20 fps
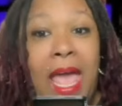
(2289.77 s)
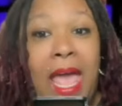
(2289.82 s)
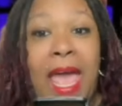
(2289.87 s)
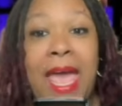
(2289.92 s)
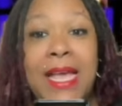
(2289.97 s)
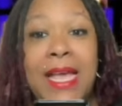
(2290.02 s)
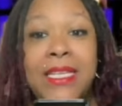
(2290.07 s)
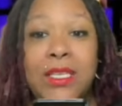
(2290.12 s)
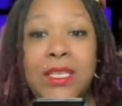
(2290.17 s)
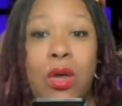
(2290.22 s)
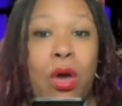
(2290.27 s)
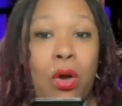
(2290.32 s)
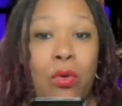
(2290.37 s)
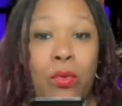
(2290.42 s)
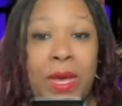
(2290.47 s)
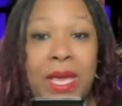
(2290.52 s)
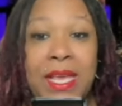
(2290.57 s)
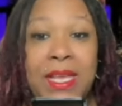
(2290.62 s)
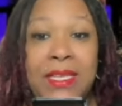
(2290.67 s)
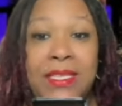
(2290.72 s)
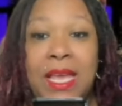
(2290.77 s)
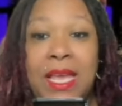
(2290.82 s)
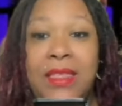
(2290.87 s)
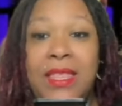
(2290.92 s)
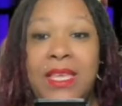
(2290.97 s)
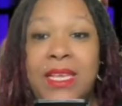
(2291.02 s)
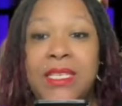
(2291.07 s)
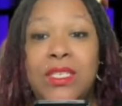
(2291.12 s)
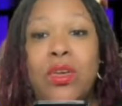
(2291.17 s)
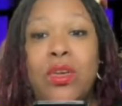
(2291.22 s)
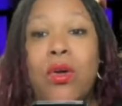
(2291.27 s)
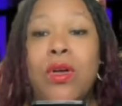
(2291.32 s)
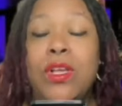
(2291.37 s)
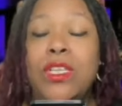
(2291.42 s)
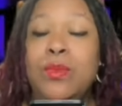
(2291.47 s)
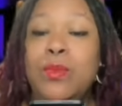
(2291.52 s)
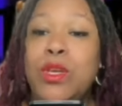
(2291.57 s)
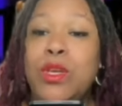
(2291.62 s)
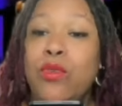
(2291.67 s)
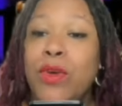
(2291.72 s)
As always, this
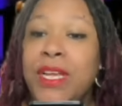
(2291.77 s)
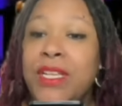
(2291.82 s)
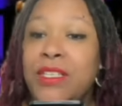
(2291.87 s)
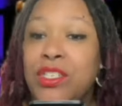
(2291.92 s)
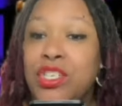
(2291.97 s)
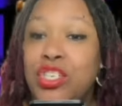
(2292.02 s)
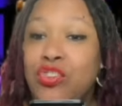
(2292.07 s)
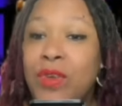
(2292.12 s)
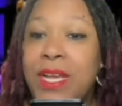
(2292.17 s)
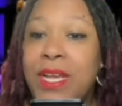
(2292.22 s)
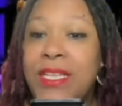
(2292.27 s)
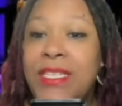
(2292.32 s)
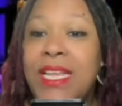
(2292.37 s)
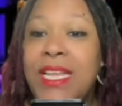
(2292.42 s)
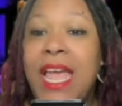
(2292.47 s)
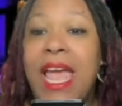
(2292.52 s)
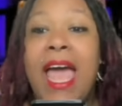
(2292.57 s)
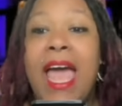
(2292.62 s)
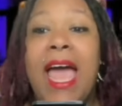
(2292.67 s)
caused me great distress.